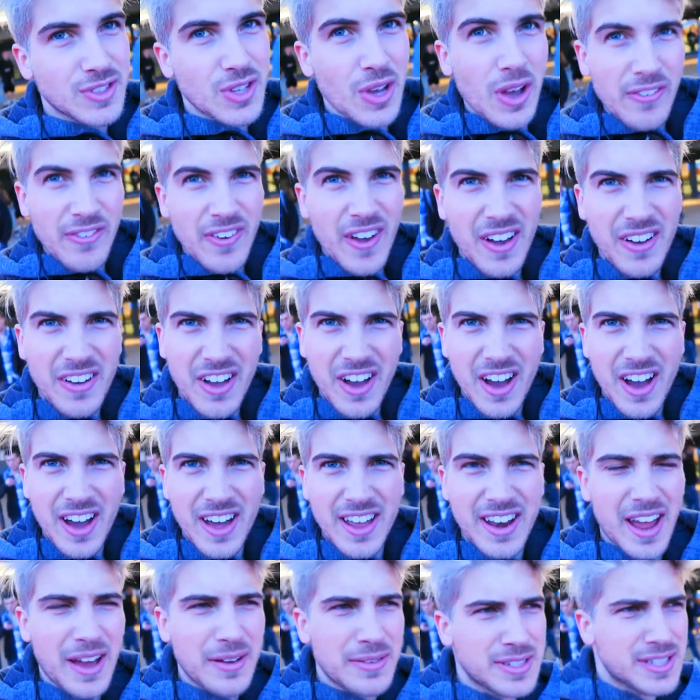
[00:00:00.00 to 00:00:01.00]
so I felt good.
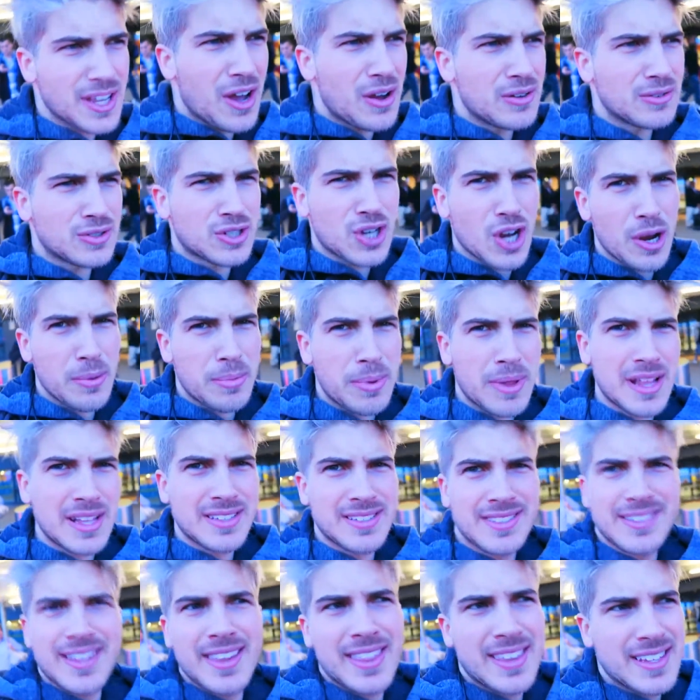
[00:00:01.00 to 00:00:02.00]
I was like, oh,
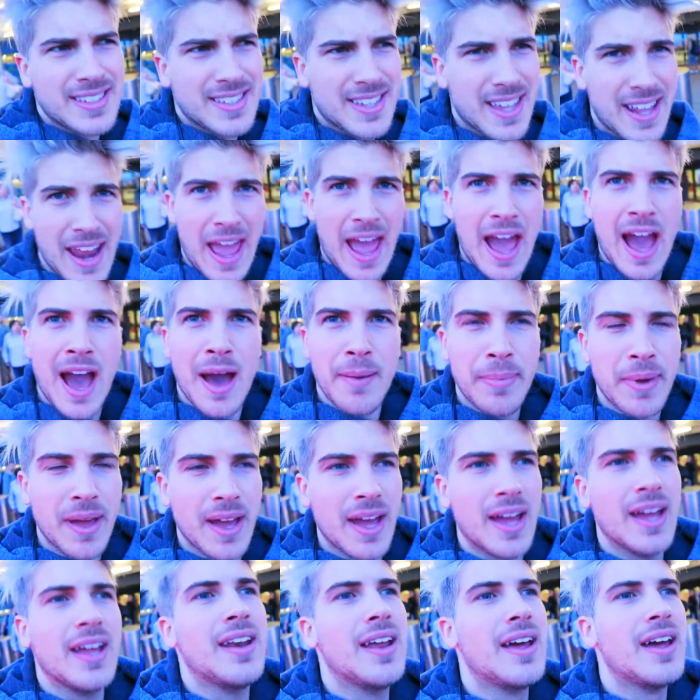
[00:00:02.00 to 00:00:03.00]
turbulence, nothing's gonna
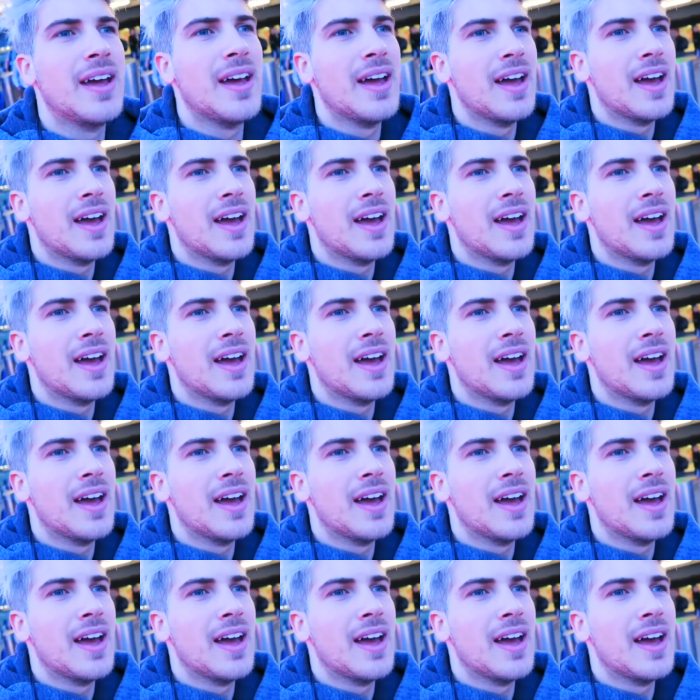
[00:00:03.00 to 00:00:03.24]
happen.